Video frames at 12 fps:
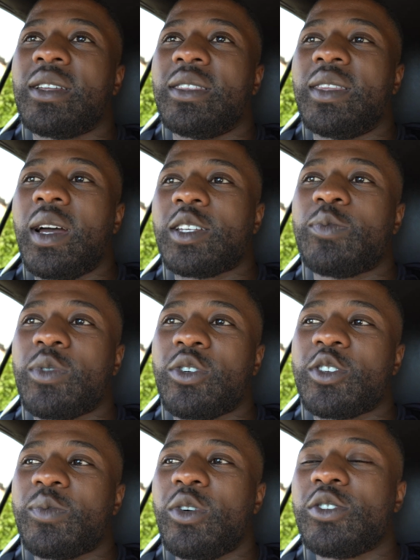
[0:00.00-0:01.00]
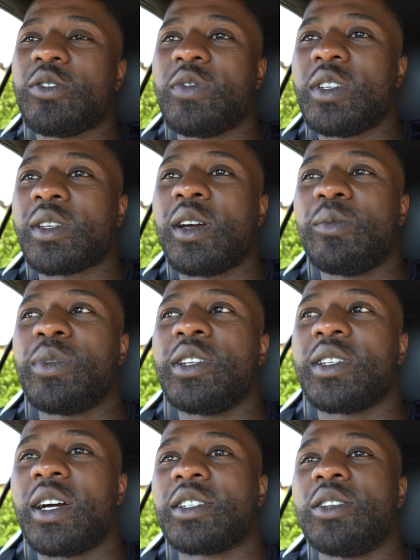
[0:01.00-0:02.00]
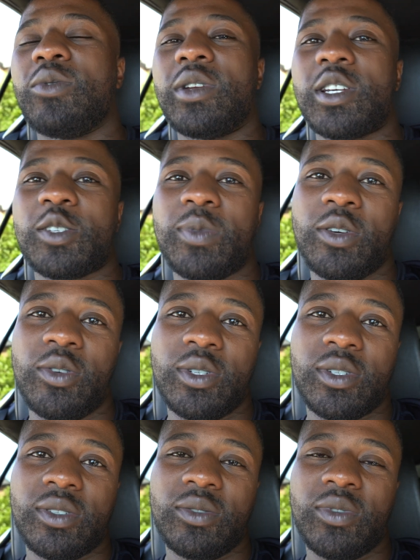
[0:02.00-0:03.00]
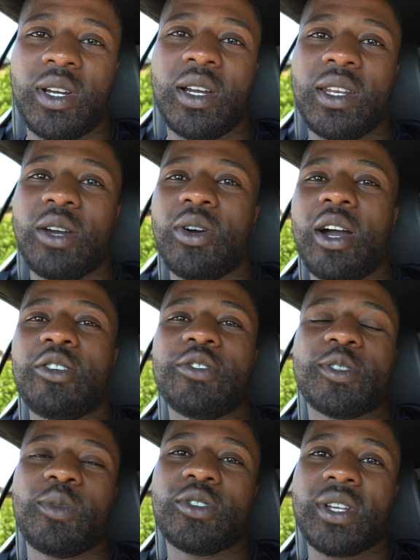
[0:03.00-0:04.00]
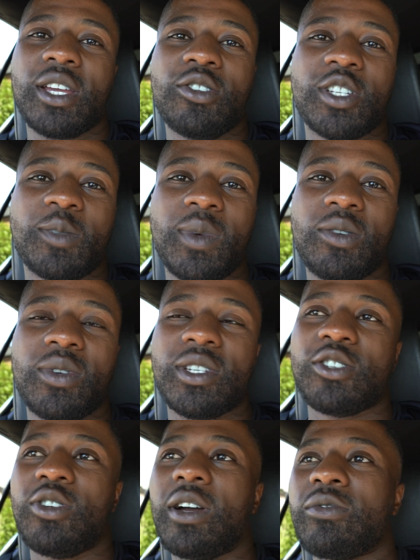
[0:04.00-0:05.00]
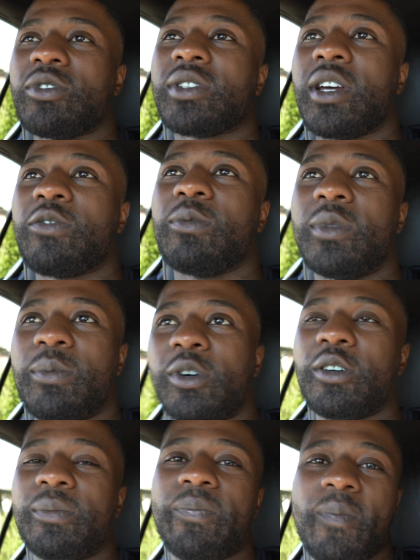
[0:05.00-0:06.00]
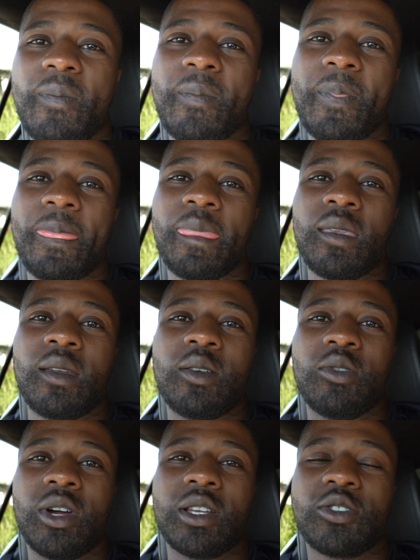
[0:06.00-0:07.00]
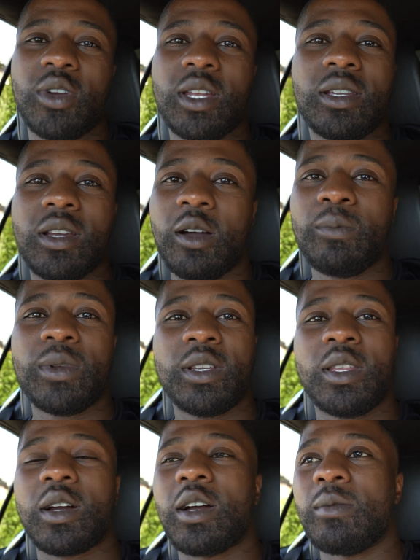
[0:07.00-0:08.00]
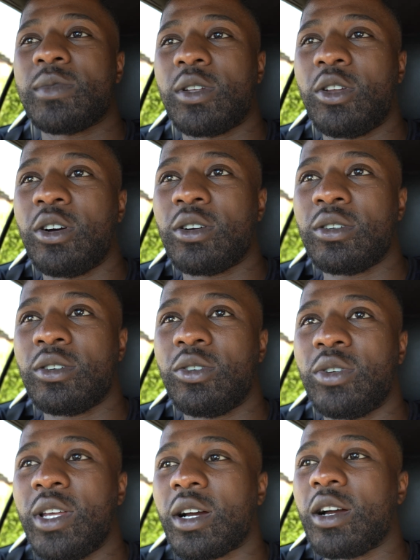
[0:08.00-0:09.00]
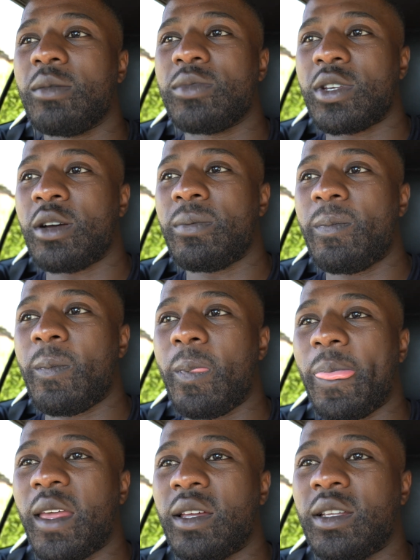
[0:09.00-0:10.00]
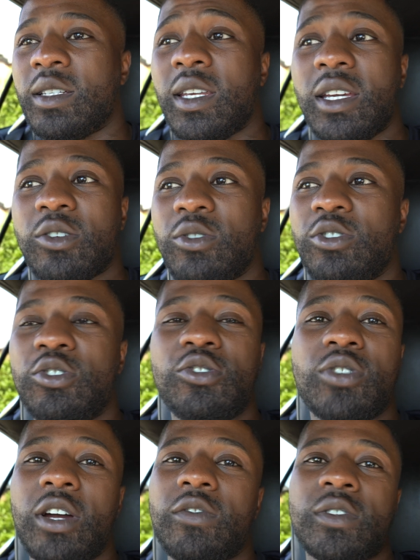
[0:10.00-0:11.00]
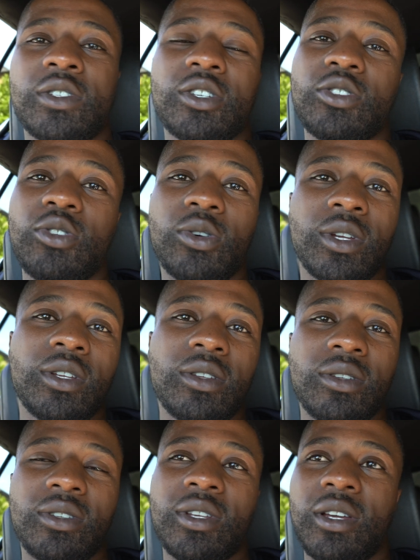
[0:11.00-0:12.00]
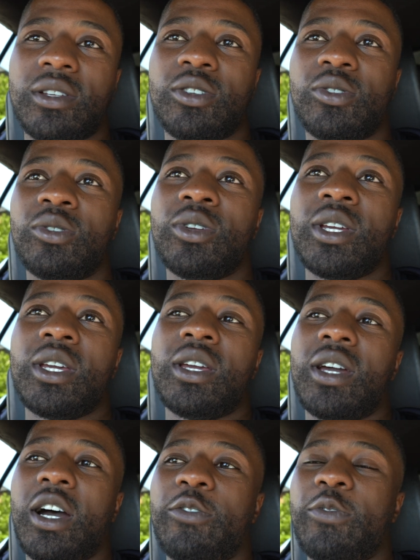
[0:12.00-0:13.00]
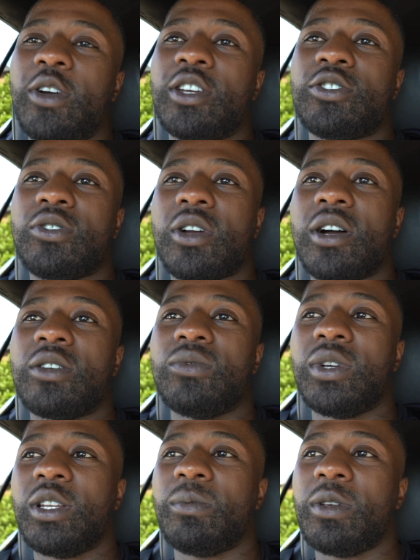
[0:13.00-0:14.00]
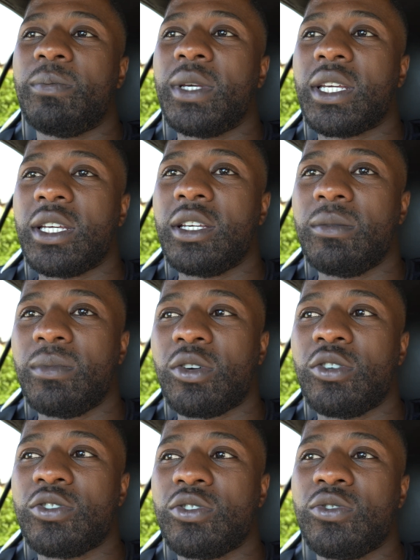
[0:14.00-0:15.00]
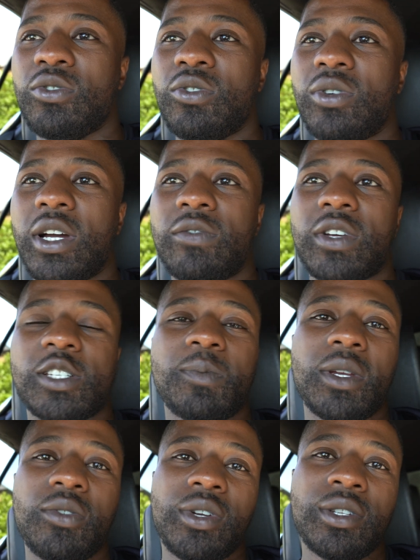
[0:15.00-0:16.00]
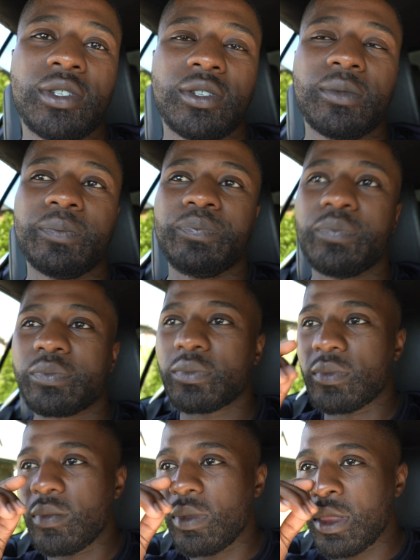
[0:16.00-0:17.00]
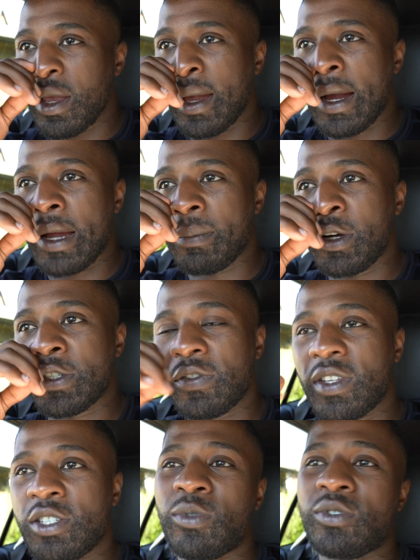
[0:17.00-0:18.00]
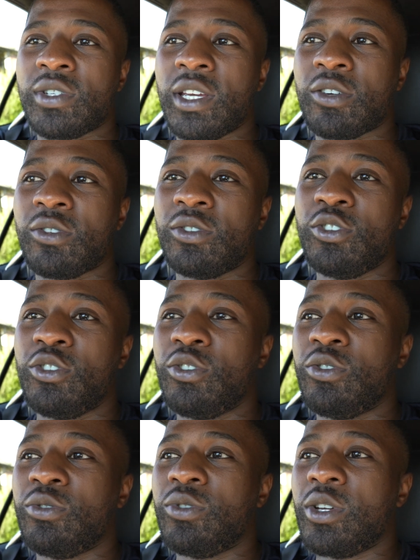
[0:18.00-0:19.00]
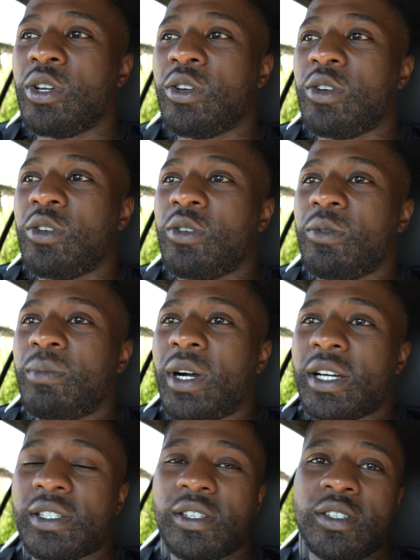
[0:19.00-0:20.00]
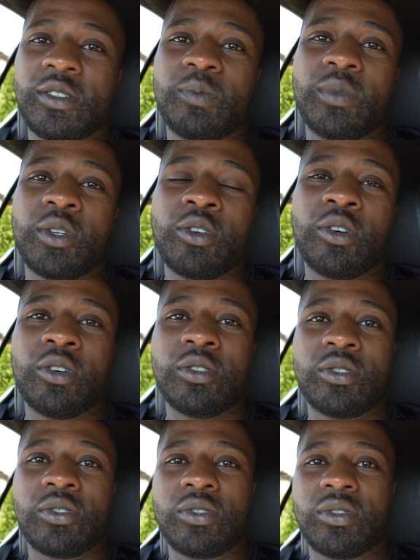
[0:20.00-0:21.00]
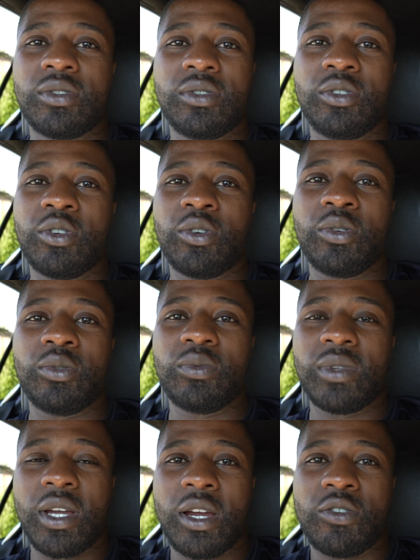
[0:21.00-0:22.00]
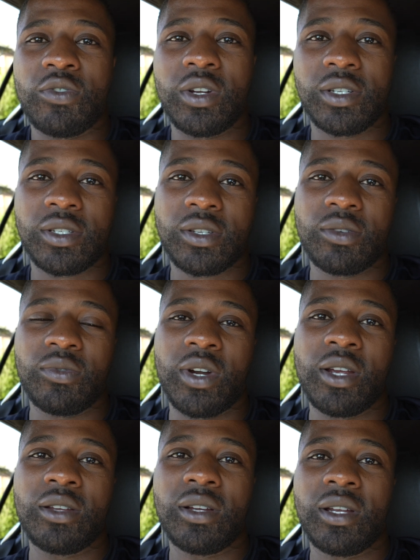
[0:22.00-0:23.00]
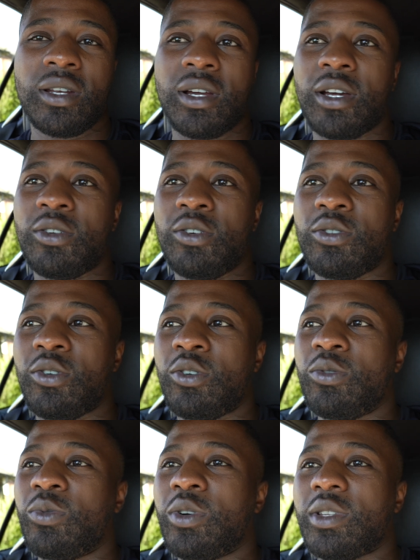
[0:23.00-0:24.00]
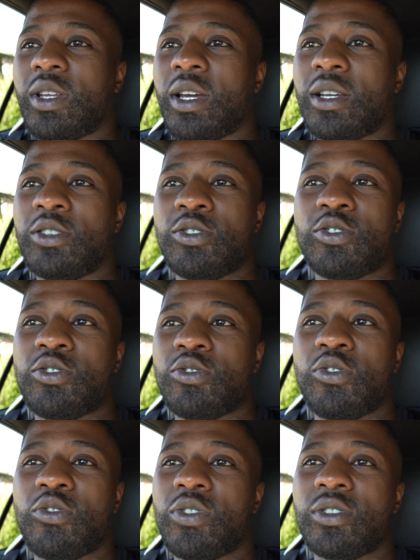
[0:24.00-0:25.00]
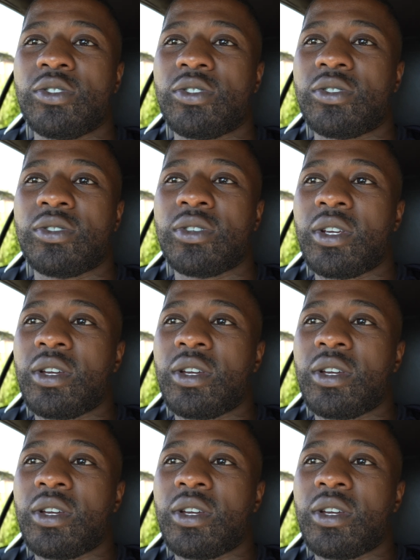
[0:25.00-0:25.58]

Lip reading: That's because most of these companies actually want experience, right? And now, how are you supposed to get your experience? You have to start from the bottom, right? So any company that comes along or that comes up and they take on new drivers, just do it. You know, at first you can't really be picky because you do not have experience, and most of these won't take on new passers because, you know, they're a risk, right? And I don't know what their insurance